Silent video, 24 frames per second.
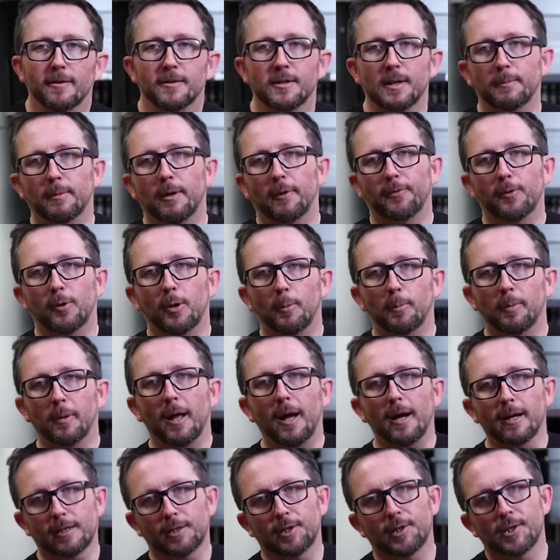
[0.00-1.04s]
So I'm gonna throw a
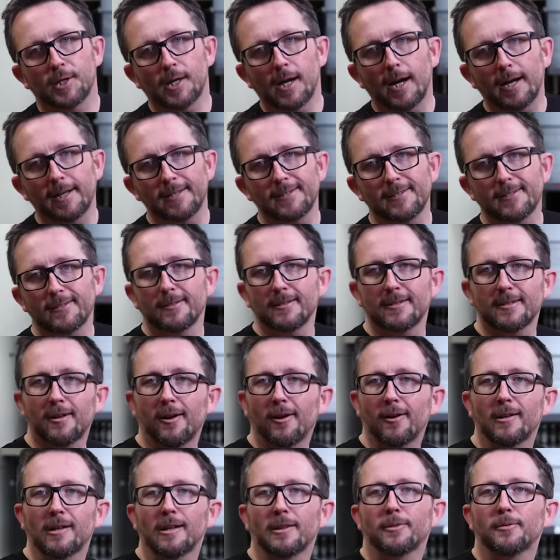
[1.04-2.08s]
block of shots, let's
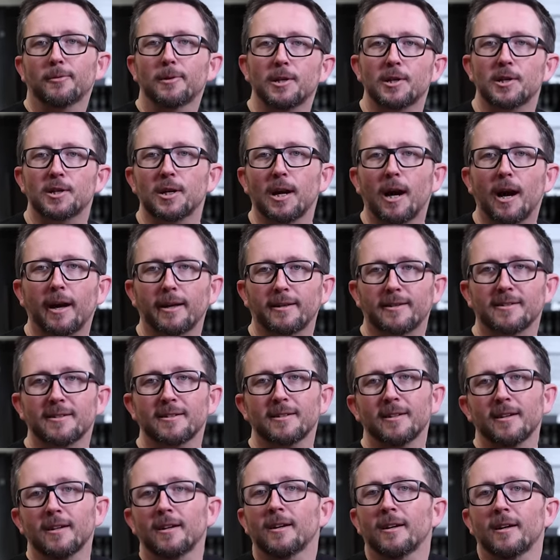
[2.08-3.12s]
call it three
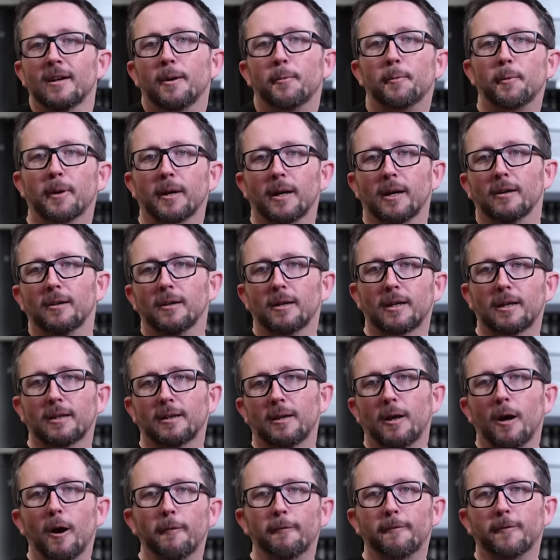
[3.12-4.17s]
shots. We're gonna look at
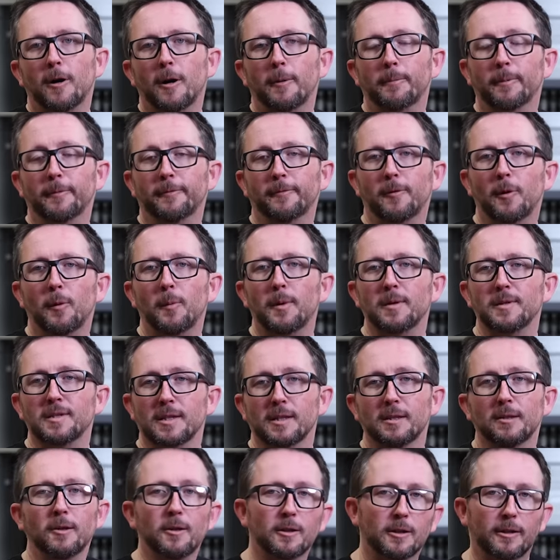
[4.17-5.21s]
the overall performance
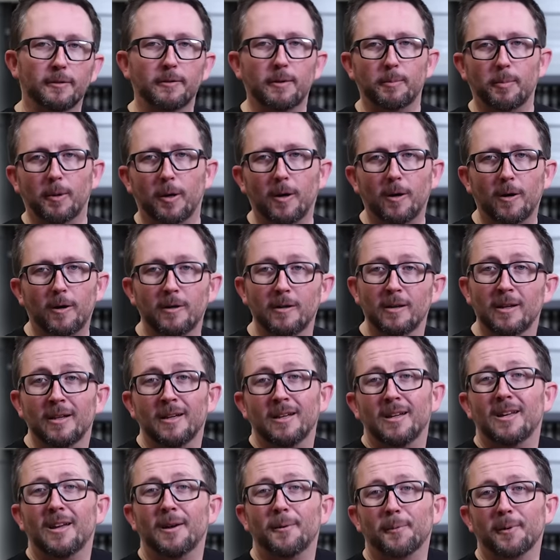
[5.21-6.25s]
and look of the ball,
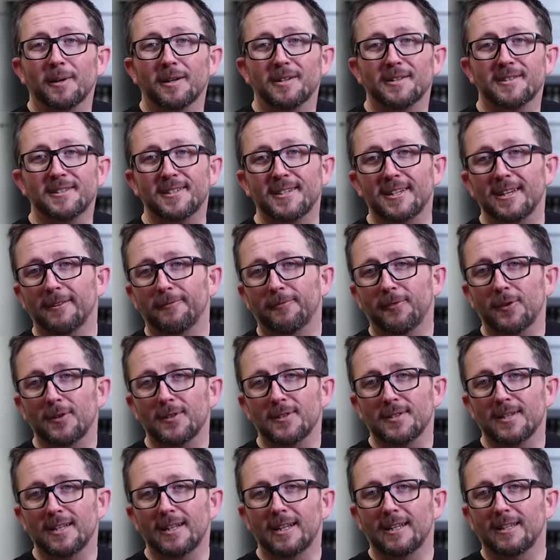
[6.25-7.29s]
and we're gonna see if
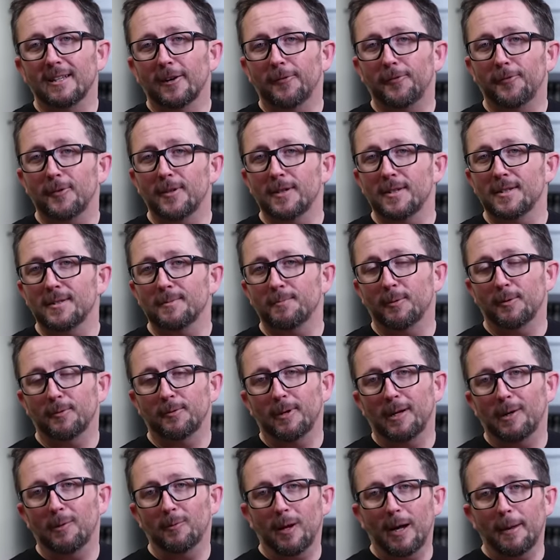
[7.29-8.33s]
there's any difference
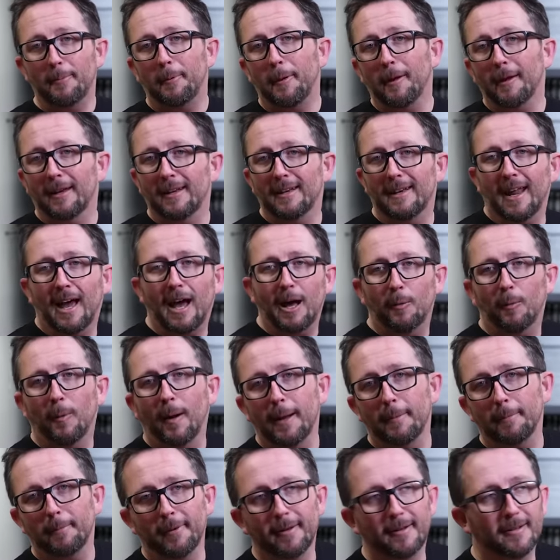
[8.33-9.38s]
between wiping and not
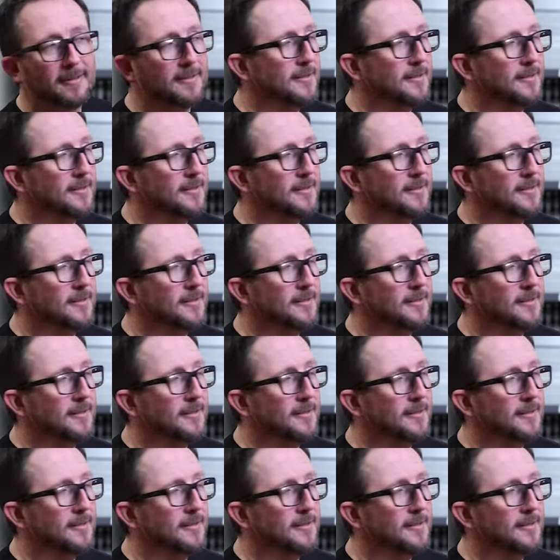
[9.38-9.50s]
wiping.